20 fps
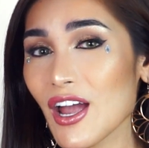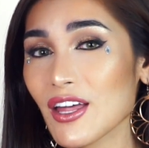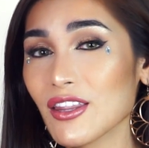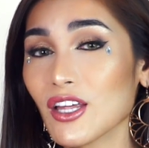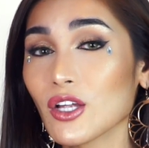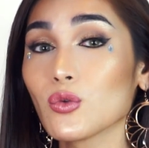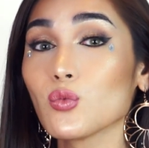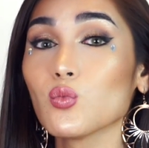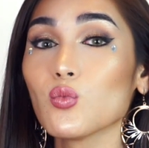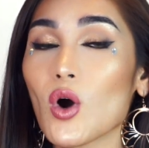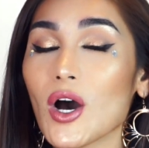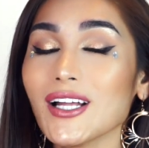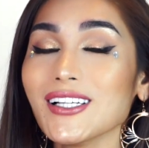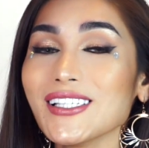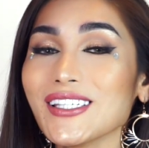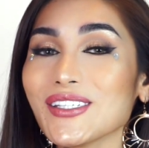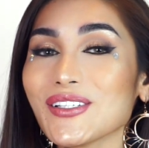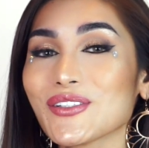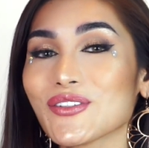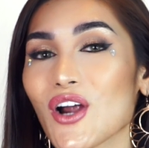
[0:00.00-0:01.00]
that
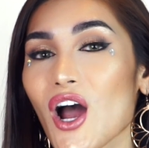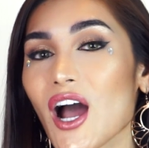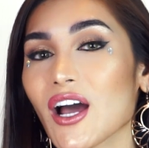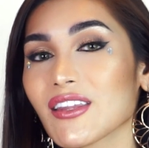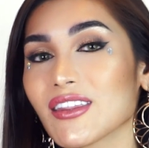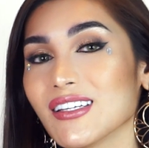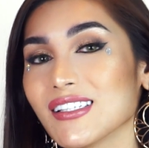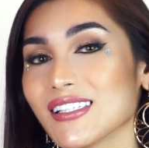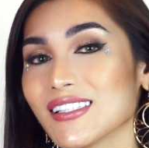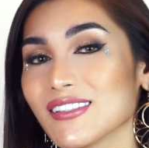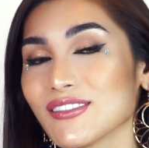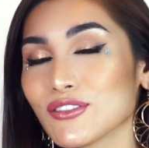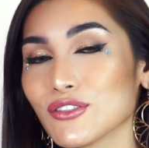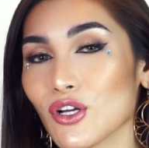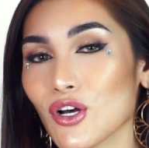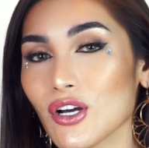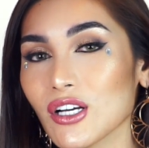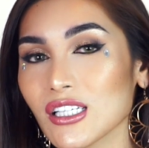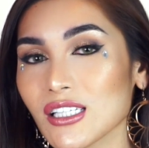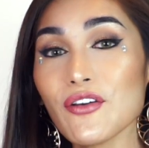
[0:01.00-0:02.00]
wants to rock this
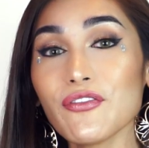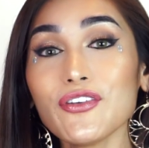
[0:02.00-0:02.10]
look.